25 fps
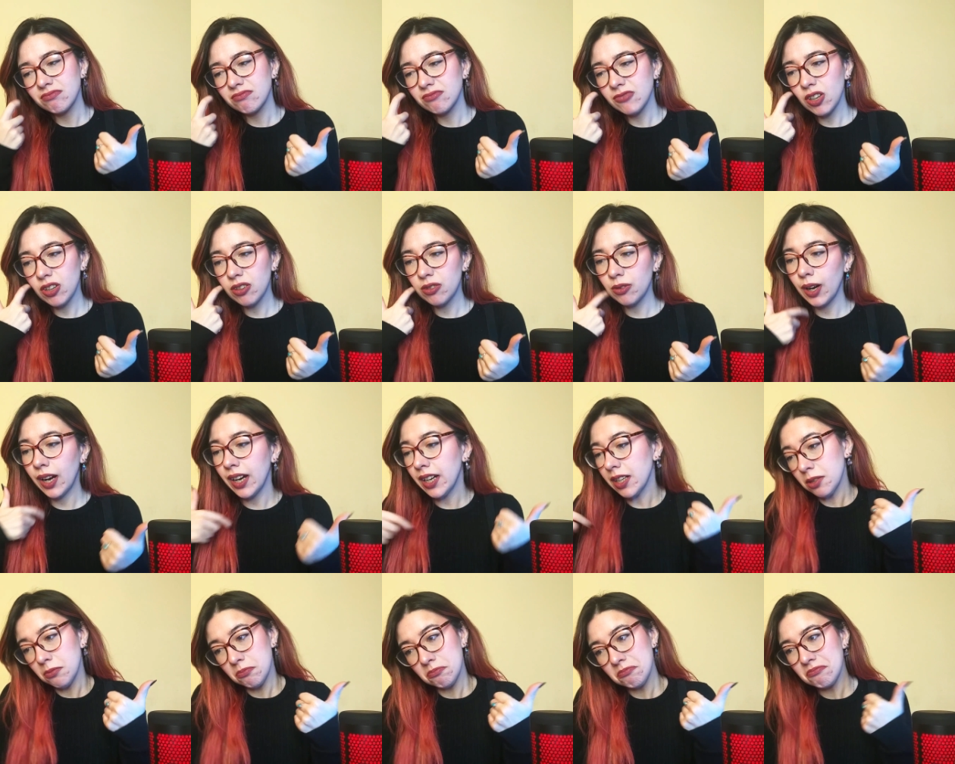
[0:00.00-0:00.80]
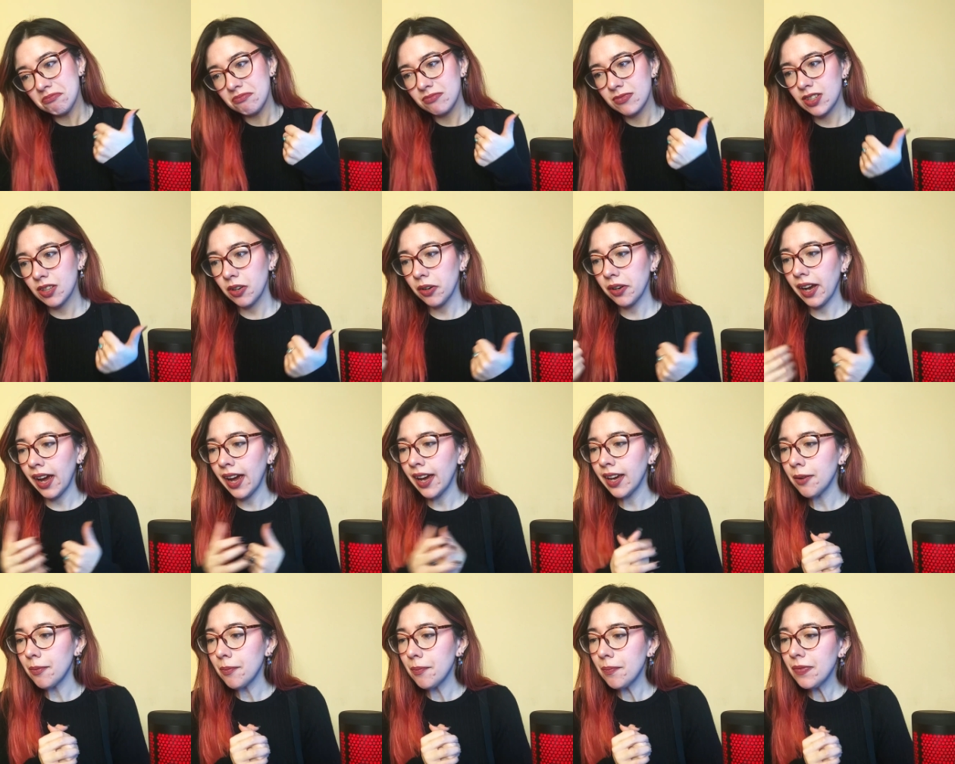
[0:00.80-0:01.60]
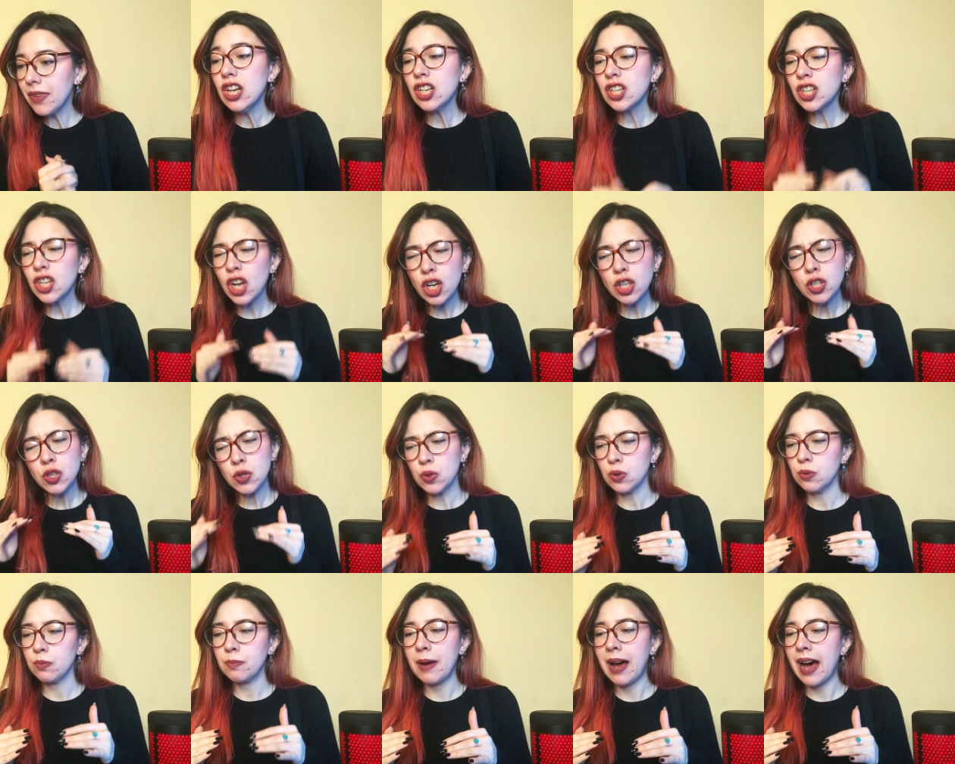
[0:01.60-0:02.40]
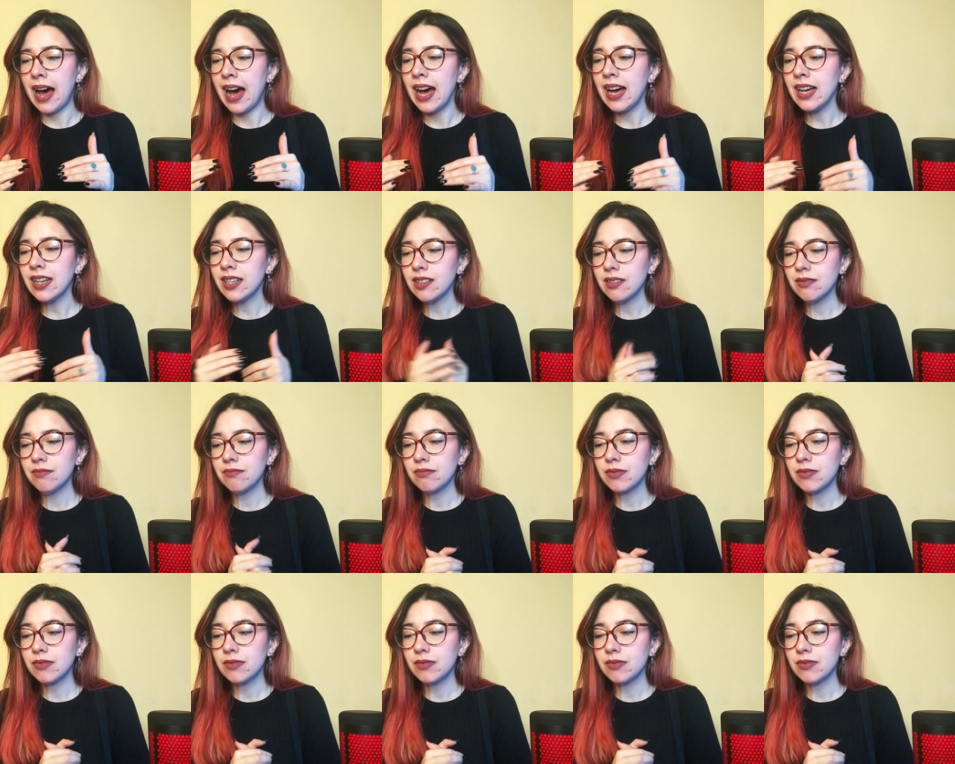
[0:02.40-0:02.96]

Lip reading: All right, it's okay. Not too bad.